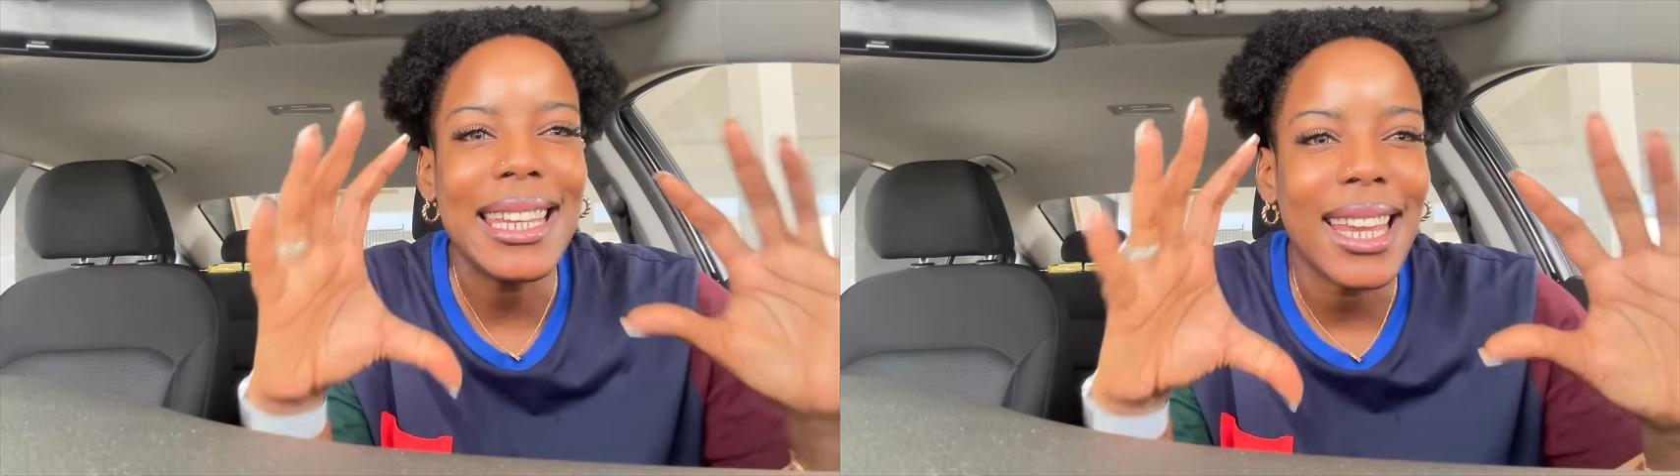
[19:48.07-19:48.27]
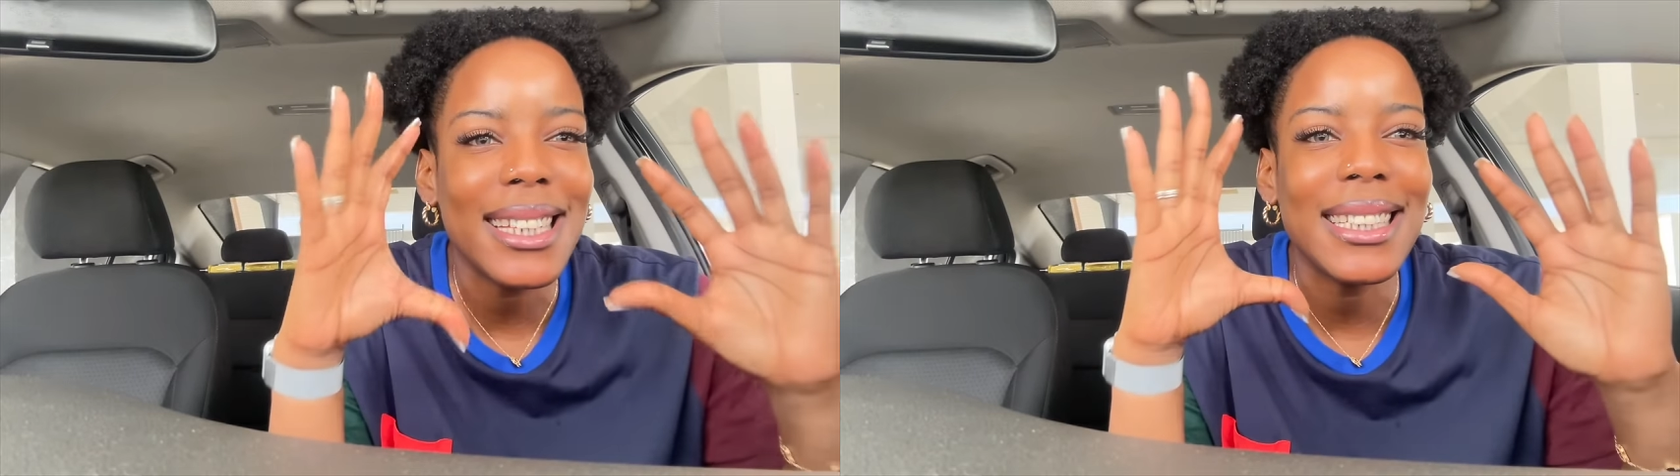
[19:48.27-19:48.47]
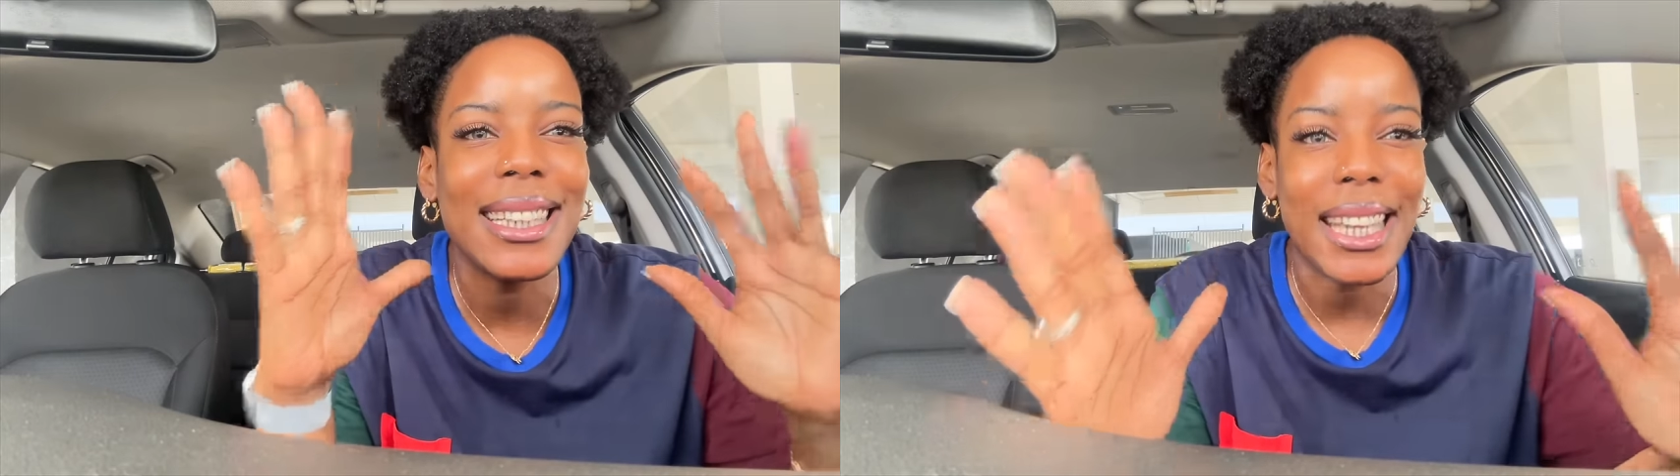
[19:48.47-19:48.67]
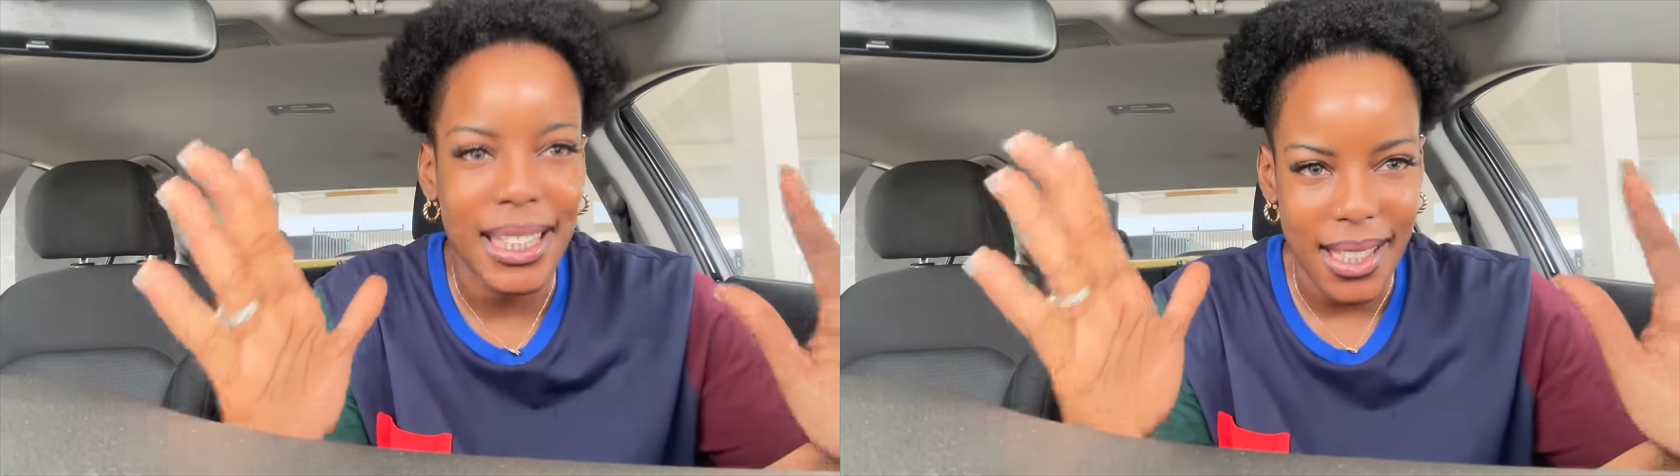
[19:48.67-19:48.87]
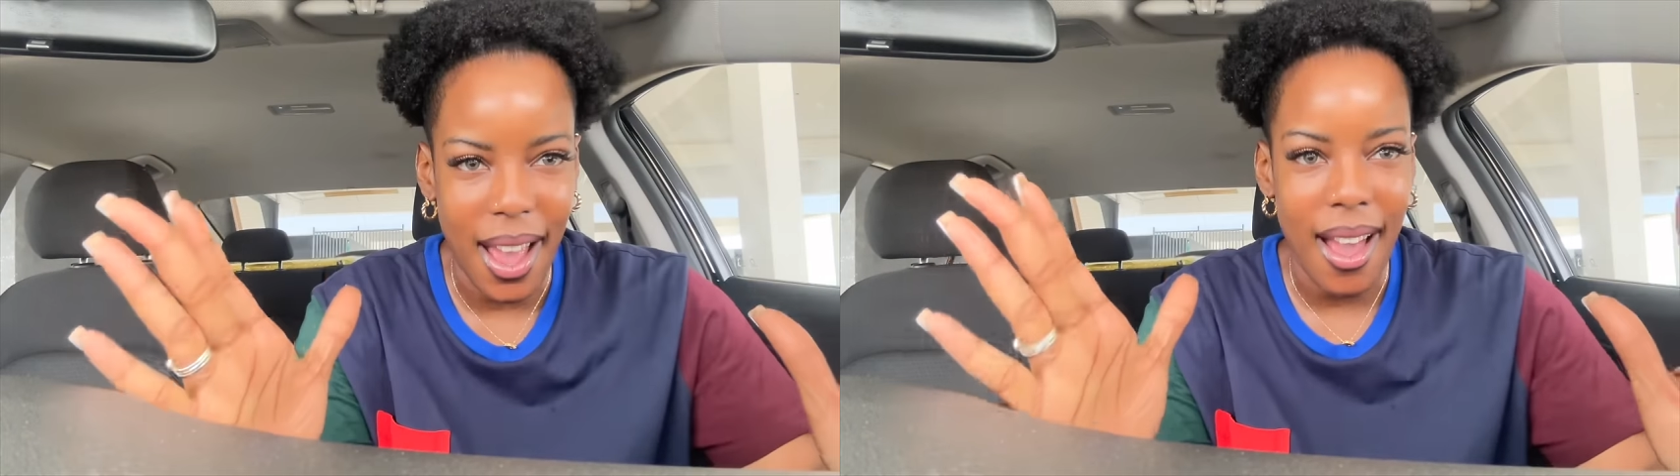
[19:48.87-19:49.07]
years
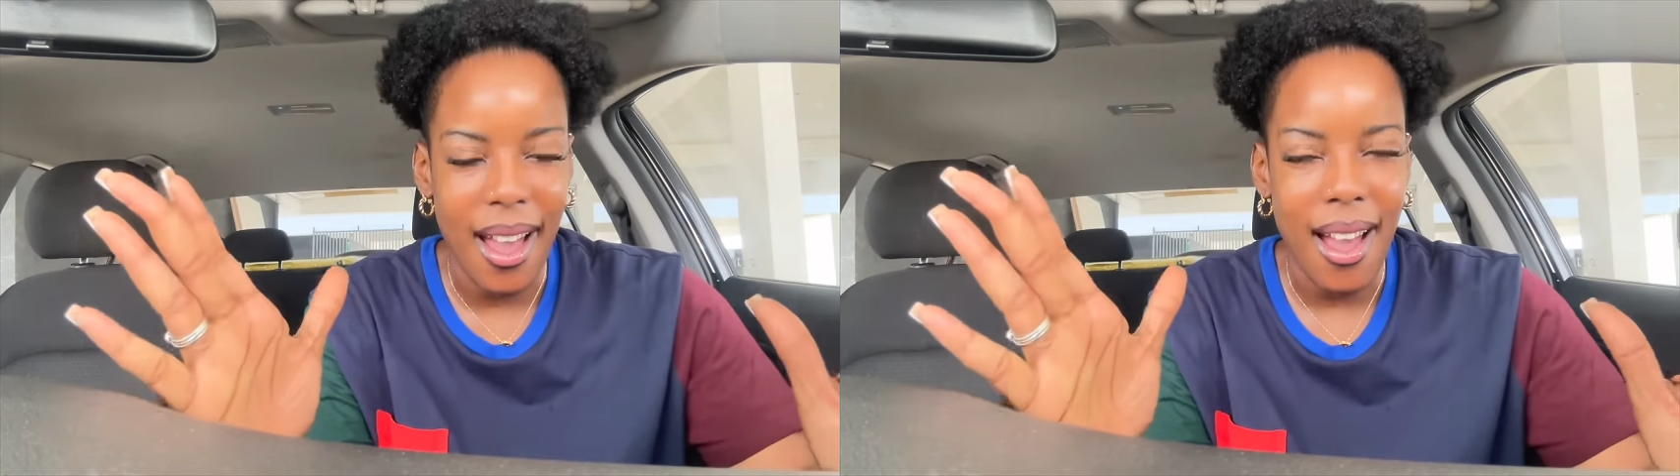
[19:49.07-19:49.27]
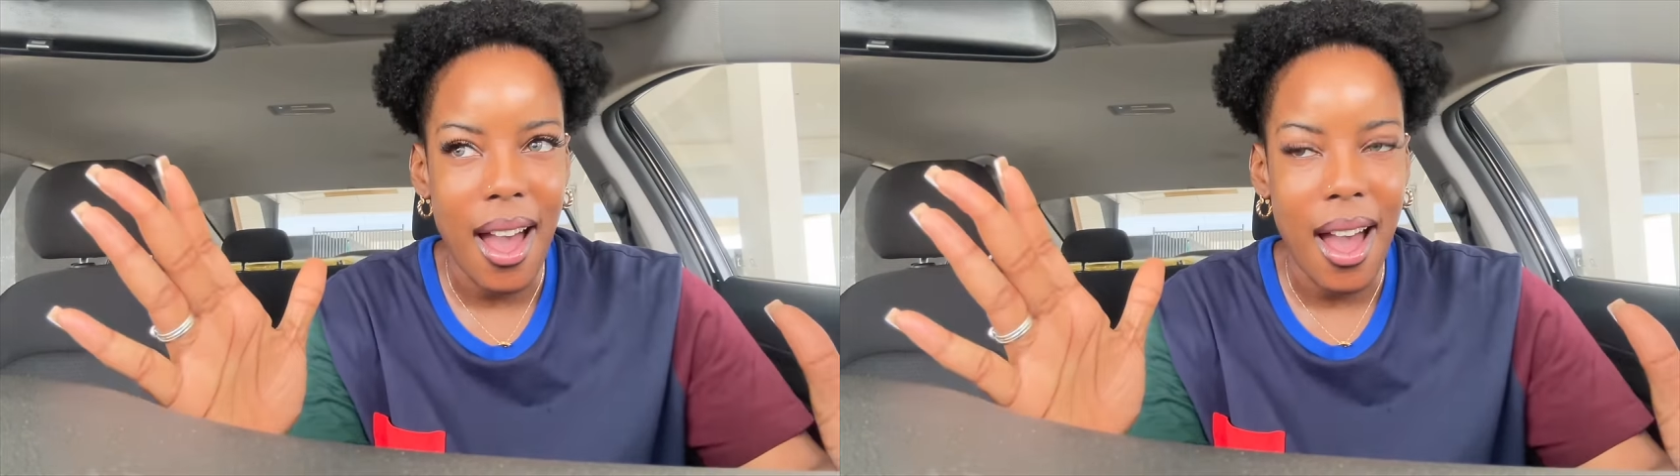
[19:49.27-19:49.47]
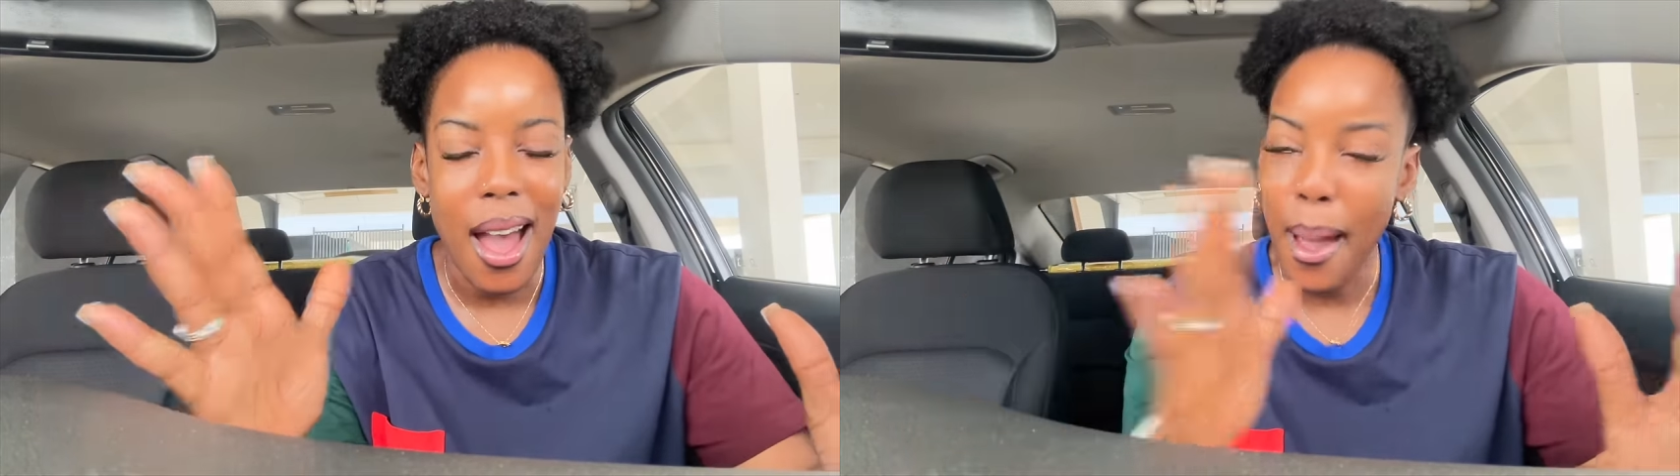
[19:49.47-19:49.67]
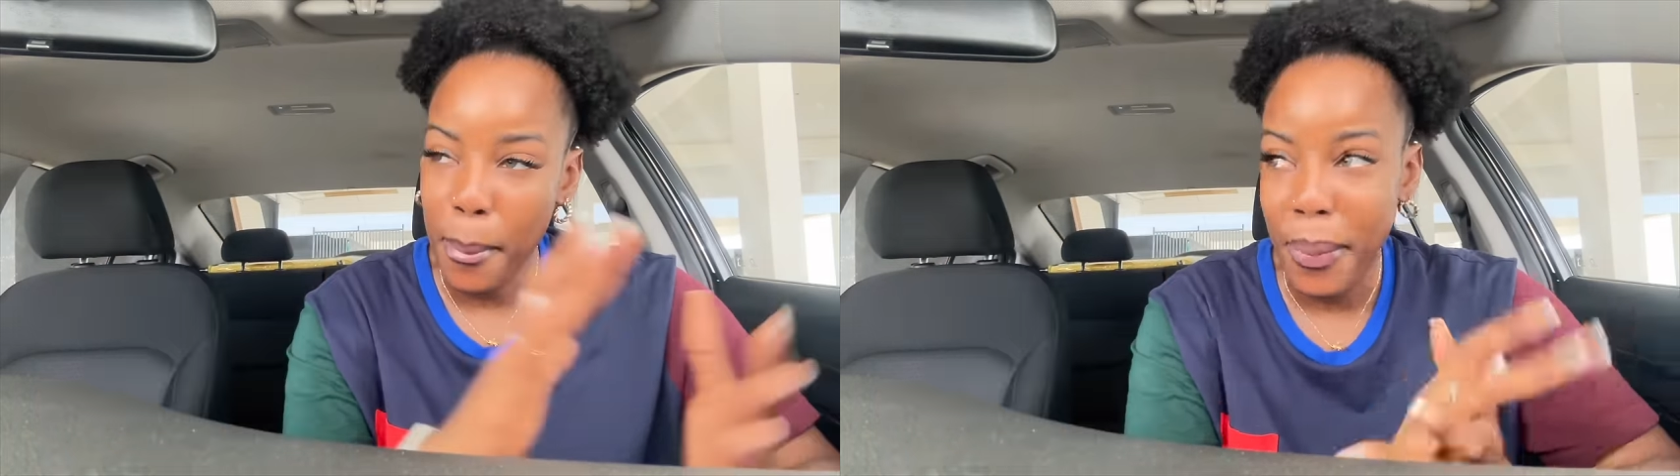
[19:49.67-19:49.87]
later, I'm